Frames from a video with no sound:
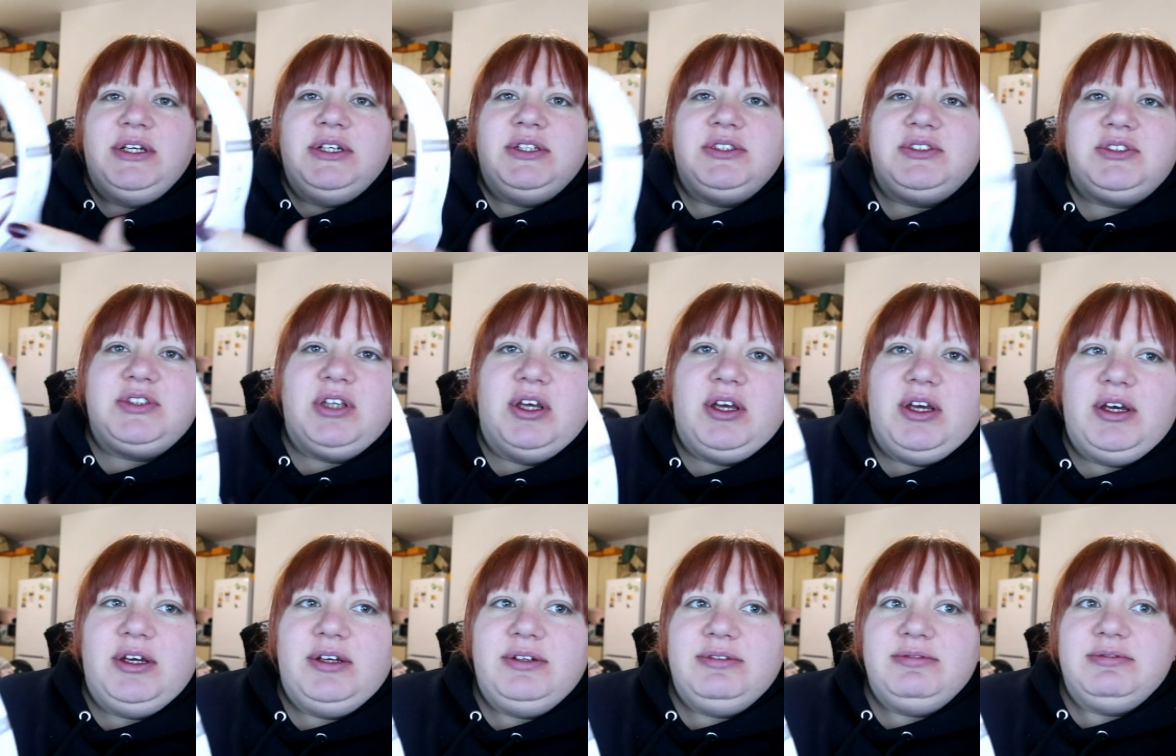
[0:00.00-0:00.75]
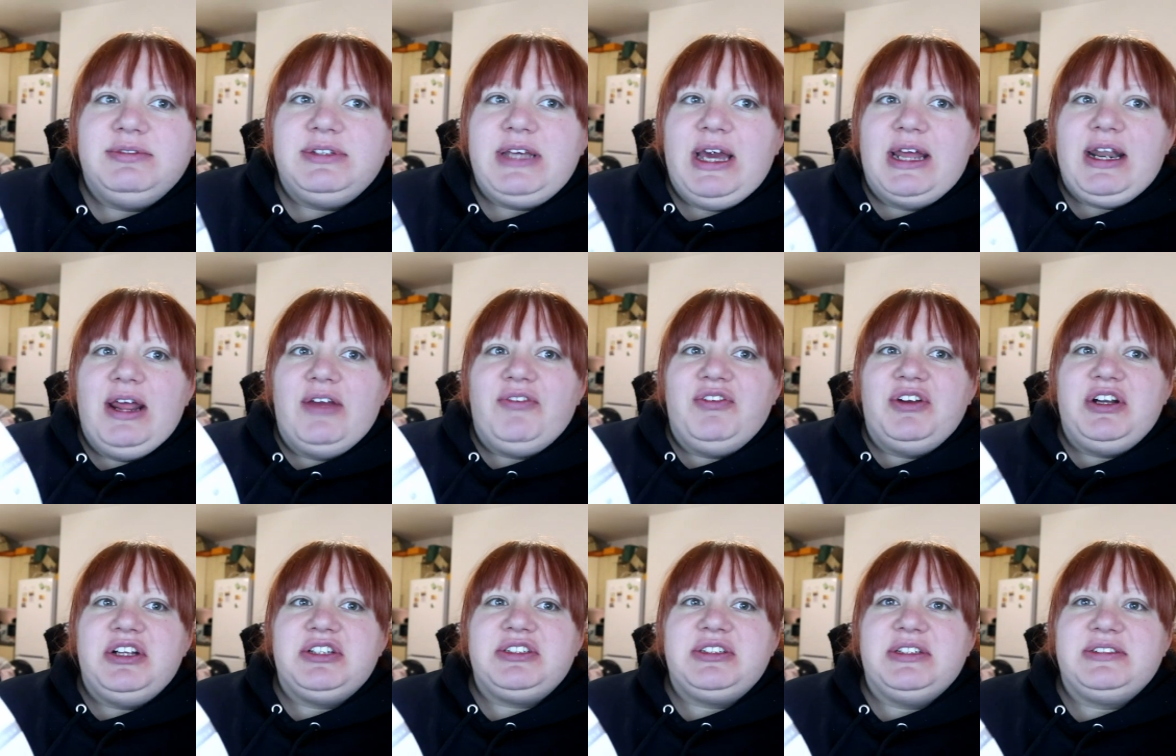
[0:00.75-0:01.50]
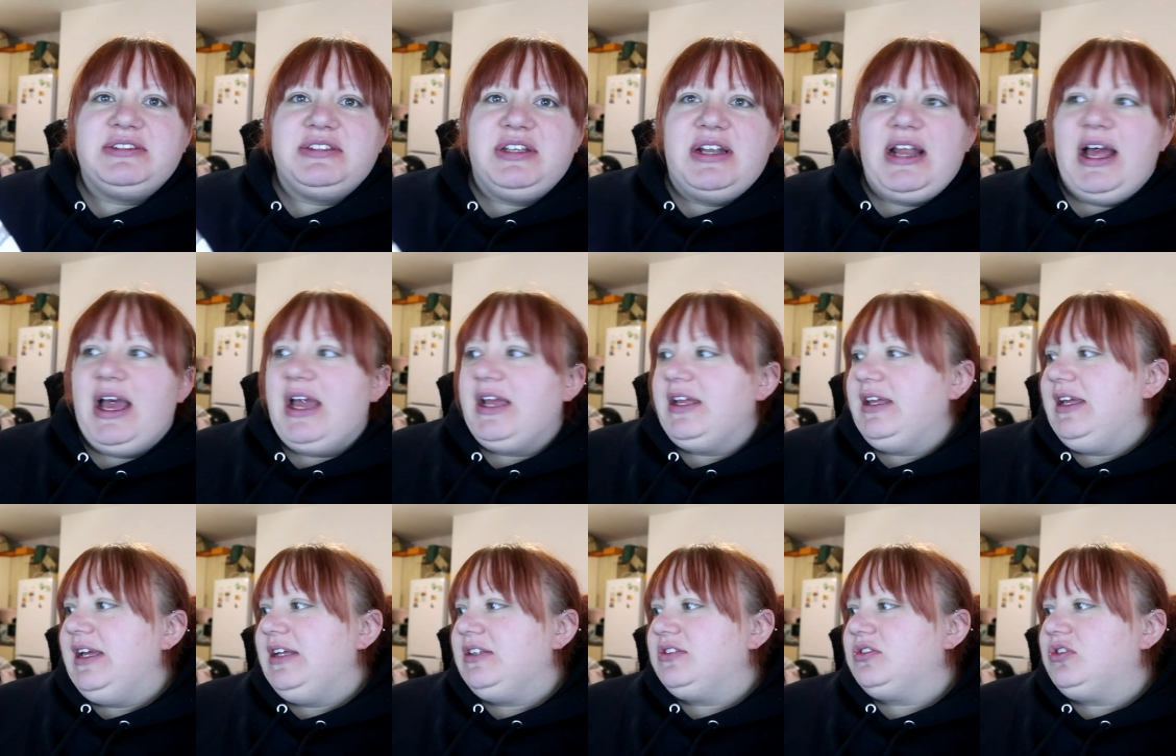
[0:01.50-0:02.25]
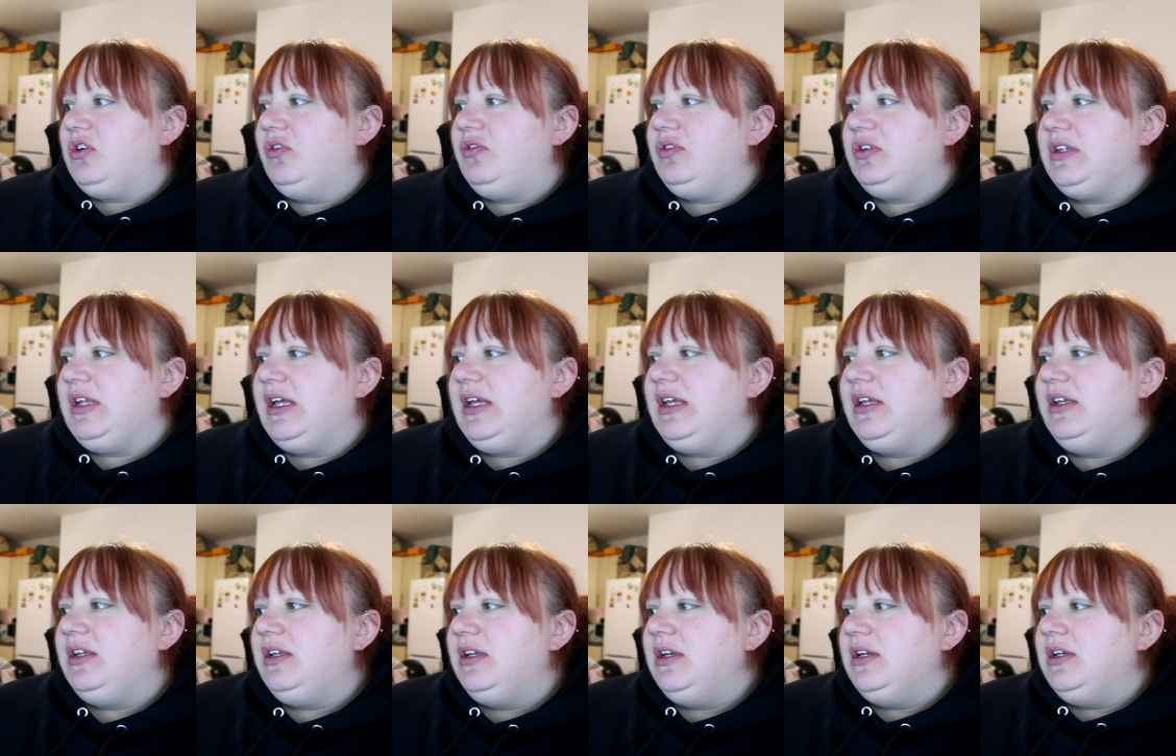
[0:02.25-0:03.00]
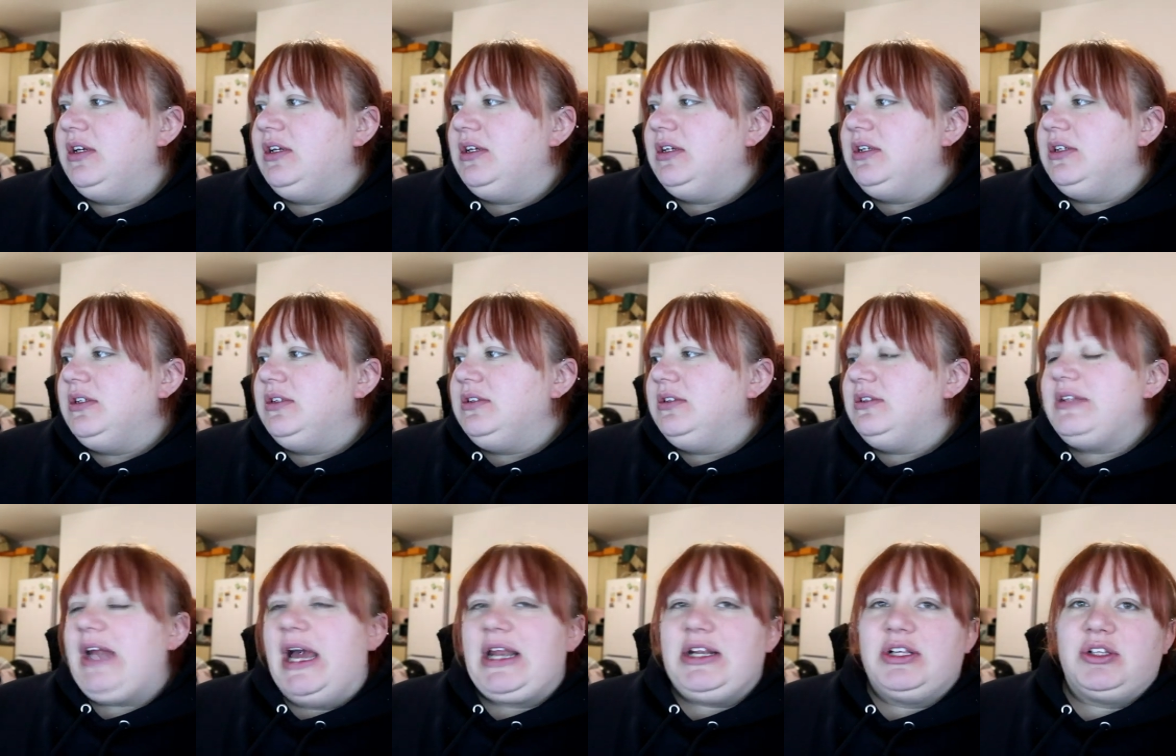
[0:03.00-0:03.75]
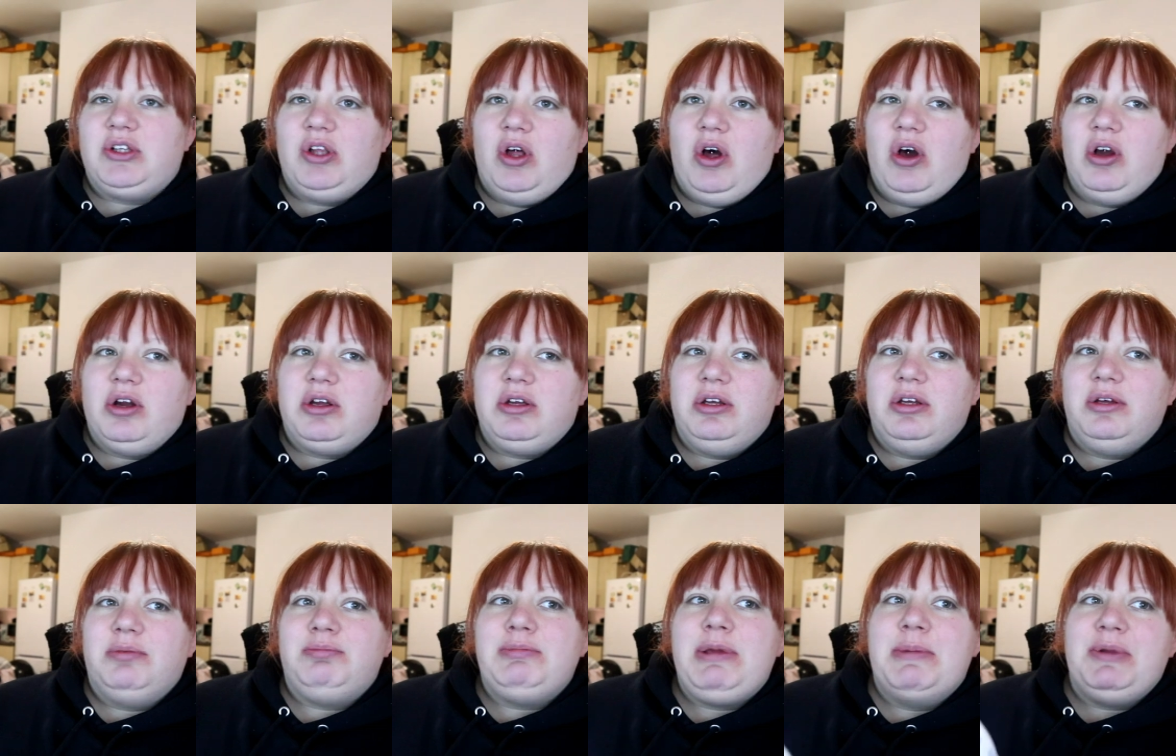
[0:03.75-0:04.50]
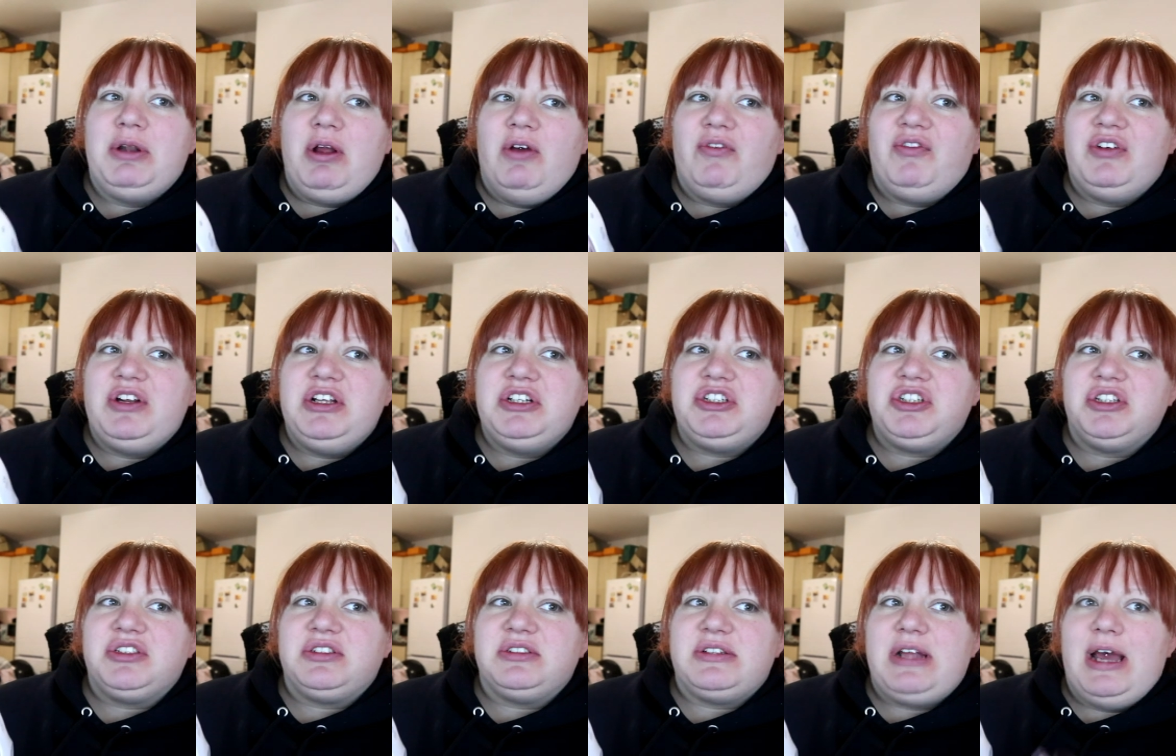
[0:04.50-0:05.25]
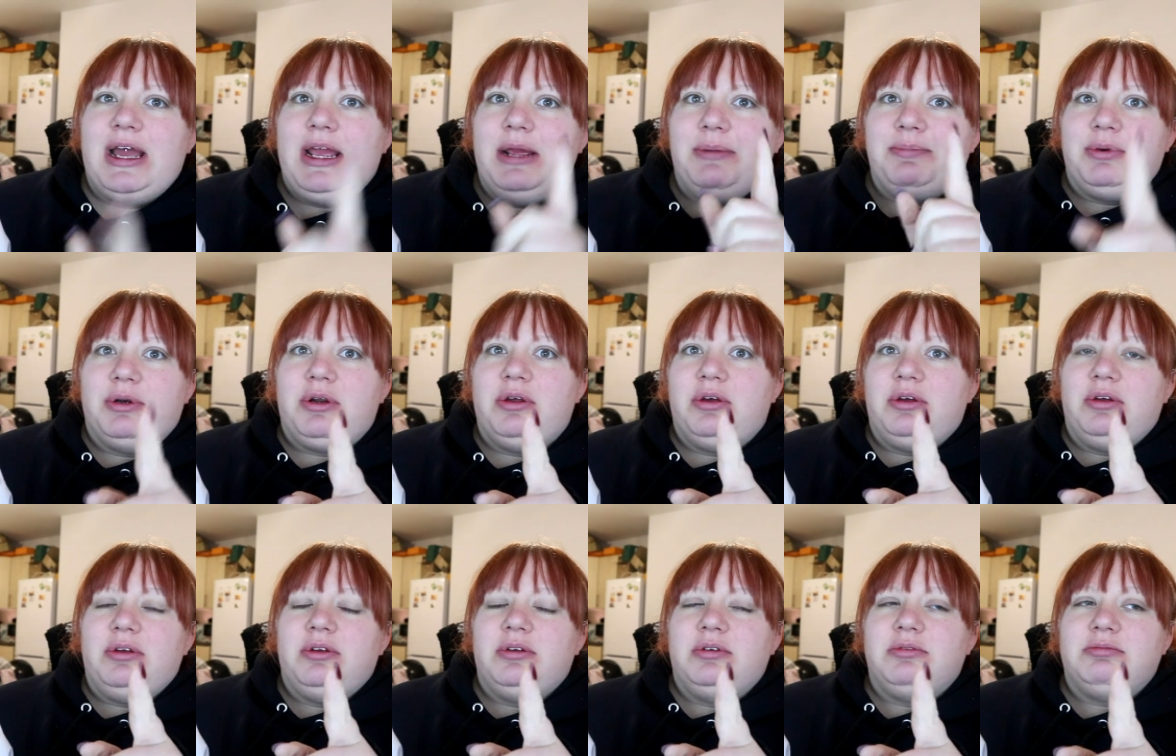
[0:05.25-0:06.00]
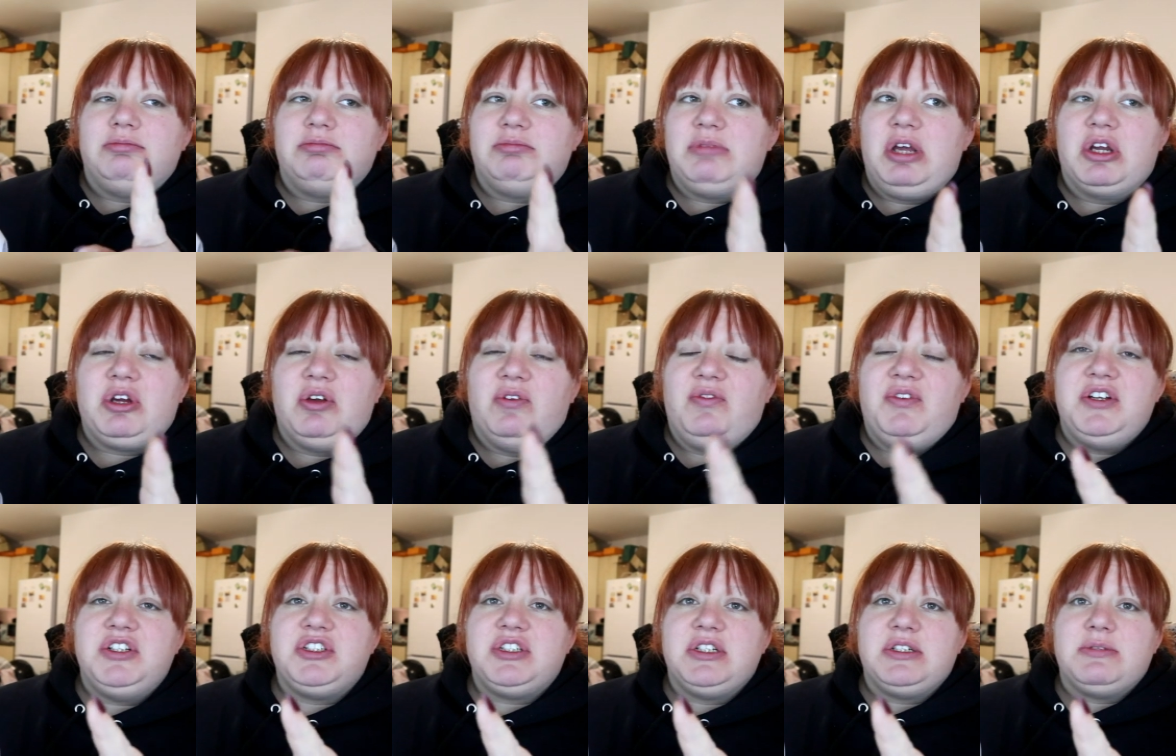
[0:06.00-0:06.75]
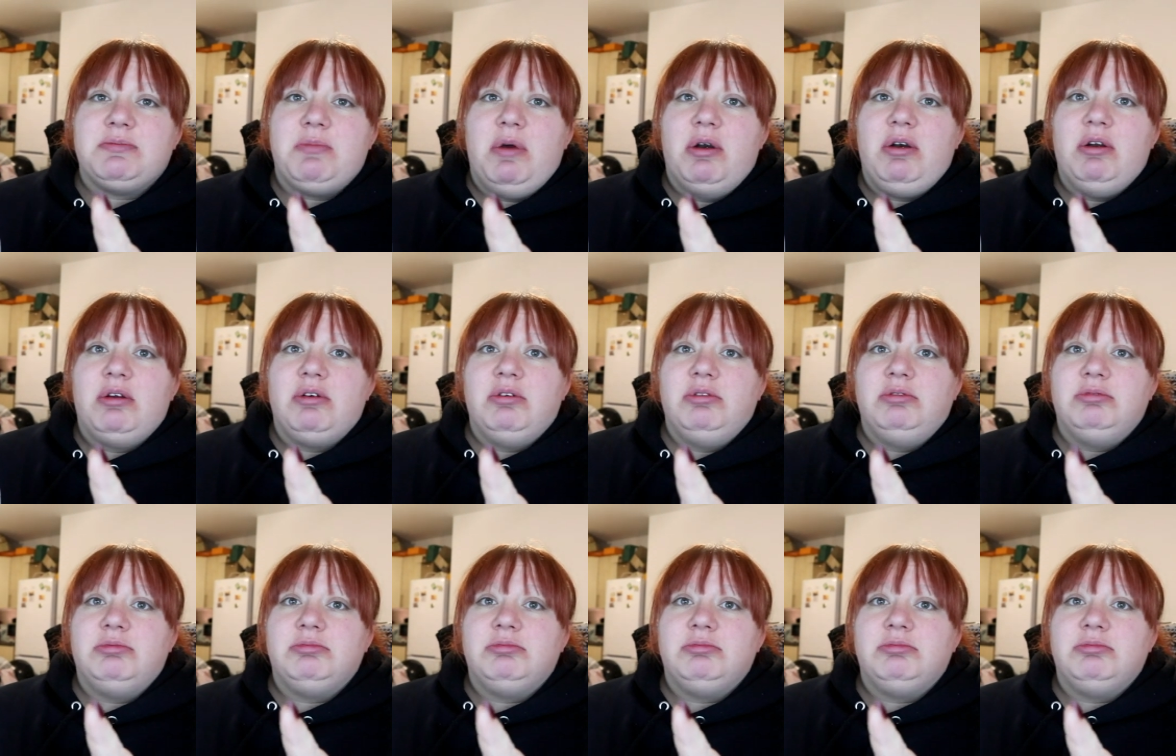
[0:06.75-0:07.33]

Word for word: So, can I finish this tonight? It's currently 9 o'clock. Maybe not finish it tonight, but I, I could finish it tomorrow.